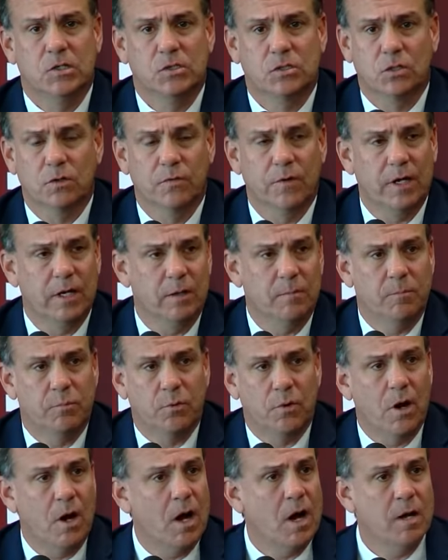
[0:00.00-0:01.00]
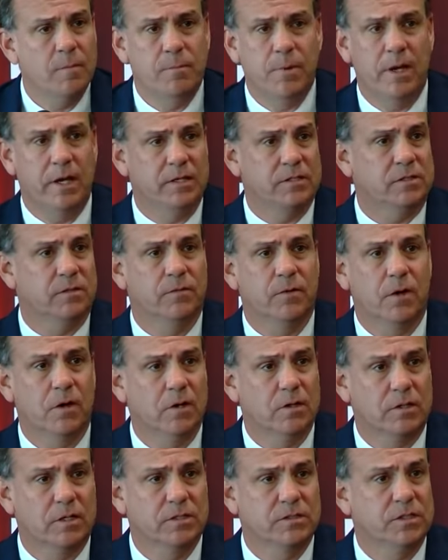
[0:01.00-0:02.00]
surveyed a broad base of
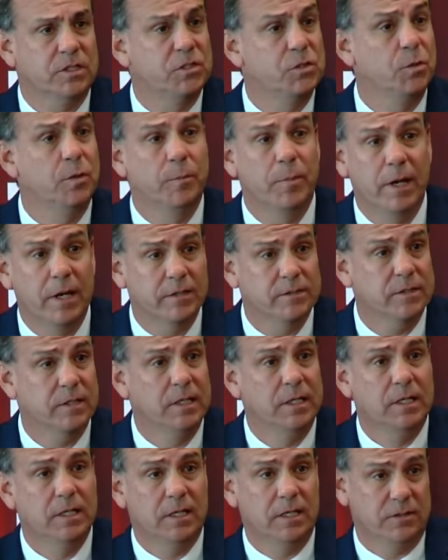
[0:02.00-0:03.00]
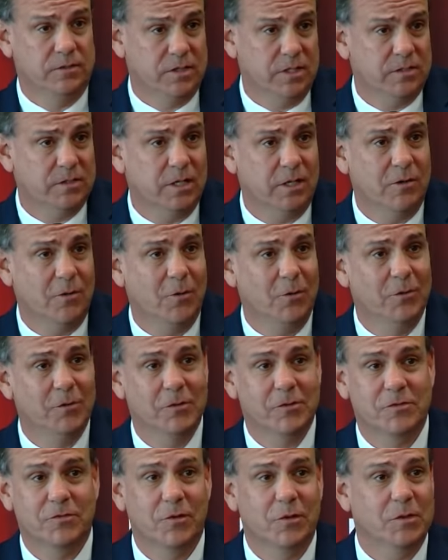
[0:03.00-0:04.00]
our constituent base, existing
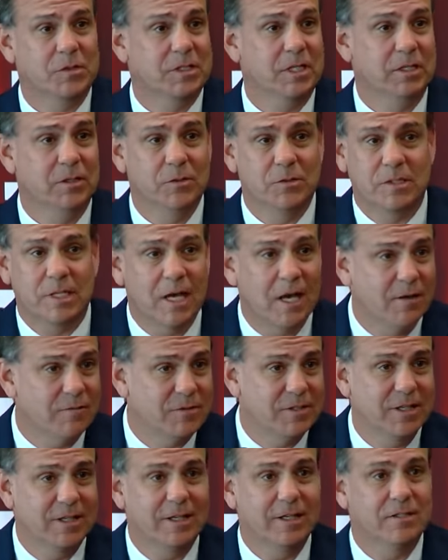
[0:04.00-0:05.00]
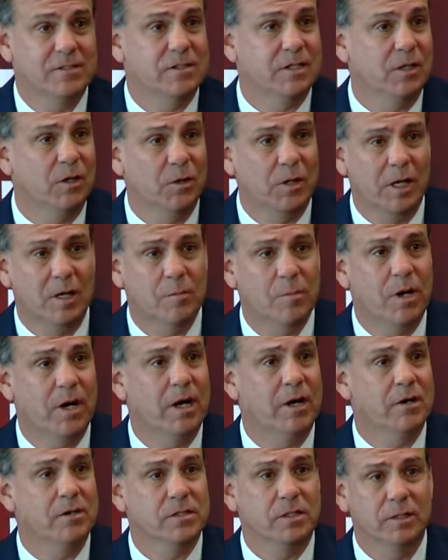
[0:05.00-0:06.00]
holders, folks that used to have tickets, single-game
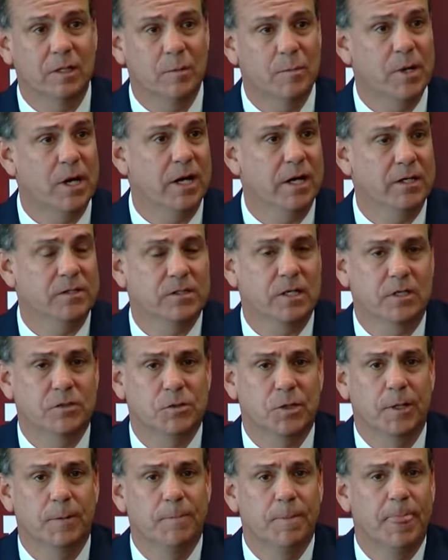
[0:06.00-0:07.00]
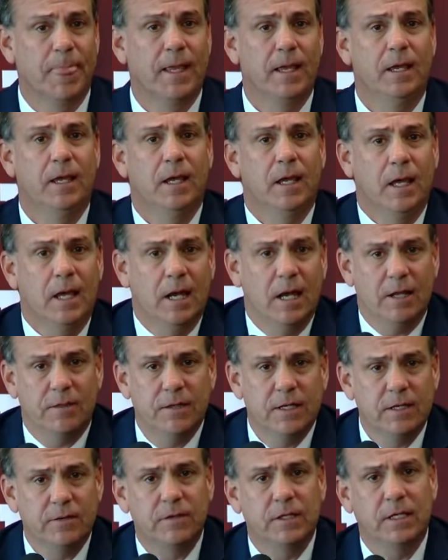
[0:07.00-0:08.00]
buyers, alumni, et cetera. And I
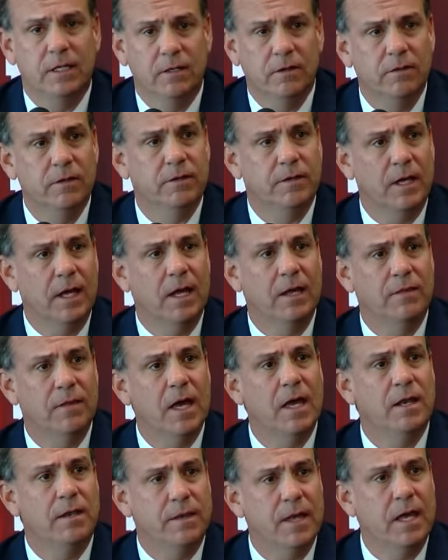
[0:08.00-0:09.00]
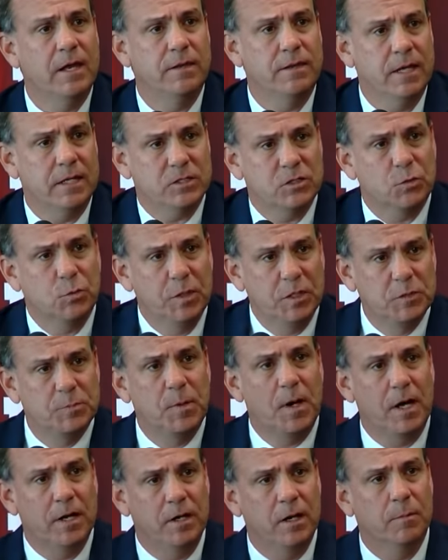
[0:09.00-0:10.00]
think at the end of the day, that, that, that sweet
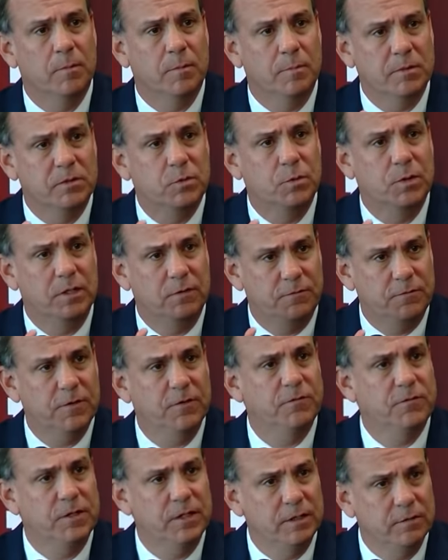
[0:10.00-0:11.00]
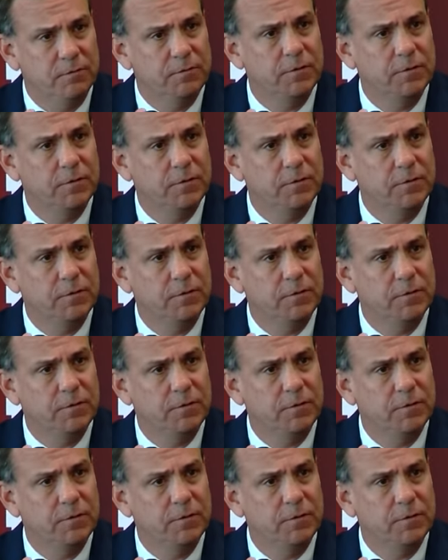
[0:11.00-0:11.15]
spot number between 50